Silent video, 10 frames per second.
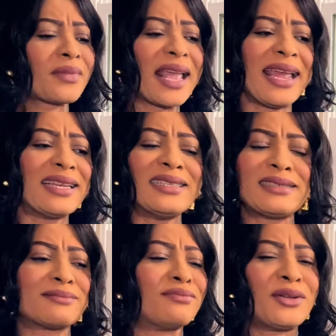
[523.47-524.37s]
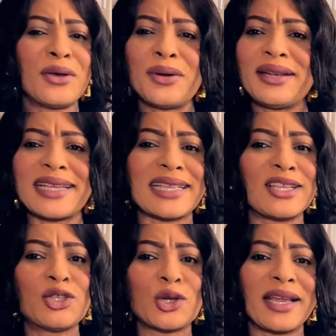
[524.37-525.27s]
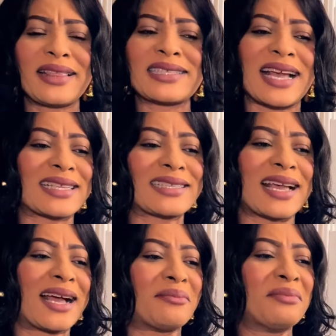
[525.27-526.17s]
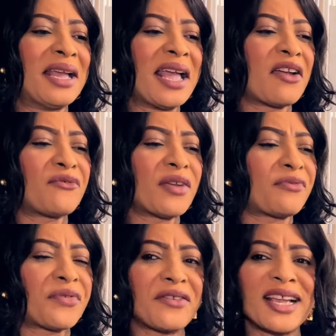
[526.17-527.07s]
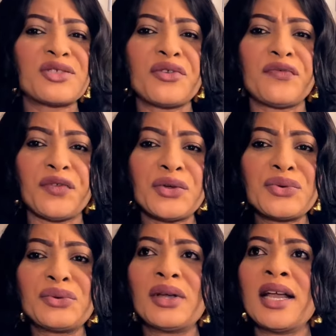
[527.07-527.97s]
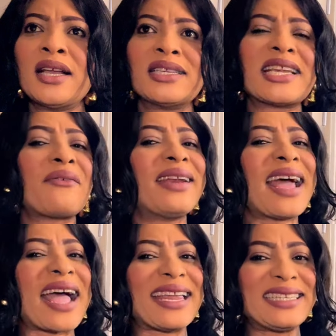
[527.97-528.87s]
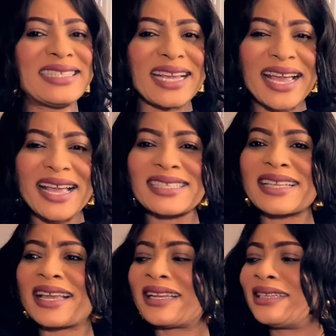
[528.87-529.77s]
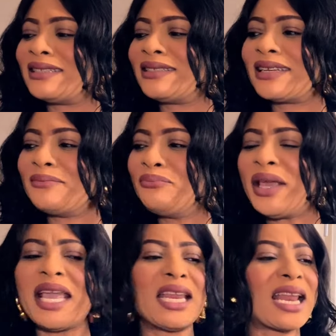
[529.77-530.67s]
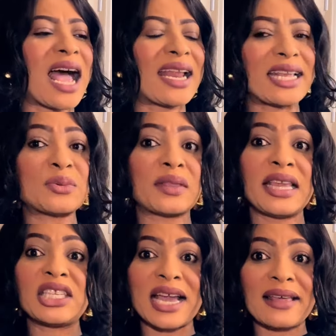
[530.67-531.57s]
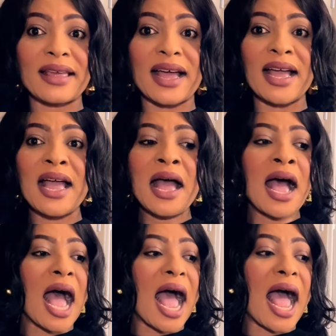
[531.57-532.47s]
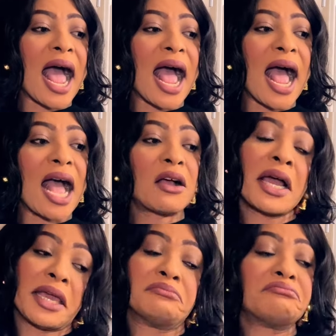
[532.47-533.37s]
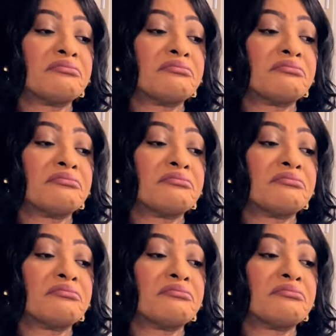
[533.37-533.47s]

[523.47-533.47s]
and let's enjoy this as a fragrance review, sharing ideas and being honest with each other. Okay,